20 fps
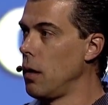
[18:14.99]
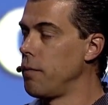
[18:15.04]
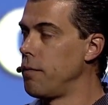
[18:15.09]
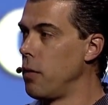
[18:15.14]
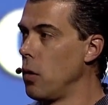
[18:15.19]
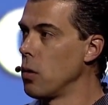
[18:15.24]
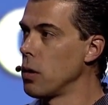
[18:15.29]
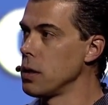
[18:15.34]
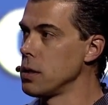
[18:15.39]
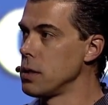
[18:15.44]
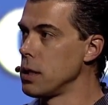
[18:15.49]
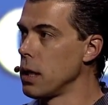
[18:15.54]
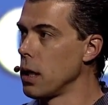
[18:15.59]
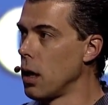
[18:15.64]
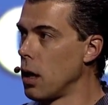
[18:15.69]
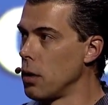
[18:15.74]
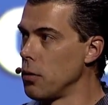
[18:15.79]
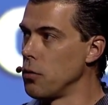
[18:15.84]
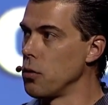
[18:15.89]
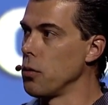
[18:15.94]
focusing
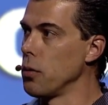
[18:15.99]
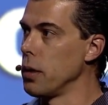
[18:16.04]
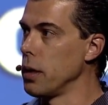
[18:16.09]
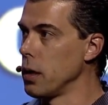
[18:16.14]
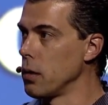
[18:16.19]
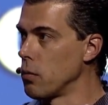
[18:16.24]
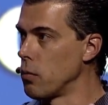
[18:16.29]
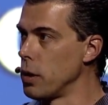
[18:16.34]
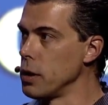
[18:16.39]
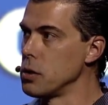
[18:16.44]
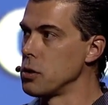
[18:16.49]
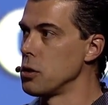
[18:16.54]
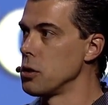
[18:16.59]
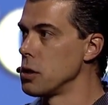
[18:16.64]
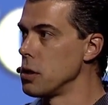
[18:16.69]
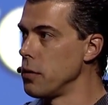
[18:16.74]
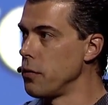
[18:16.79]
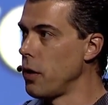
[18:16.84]
on doing research and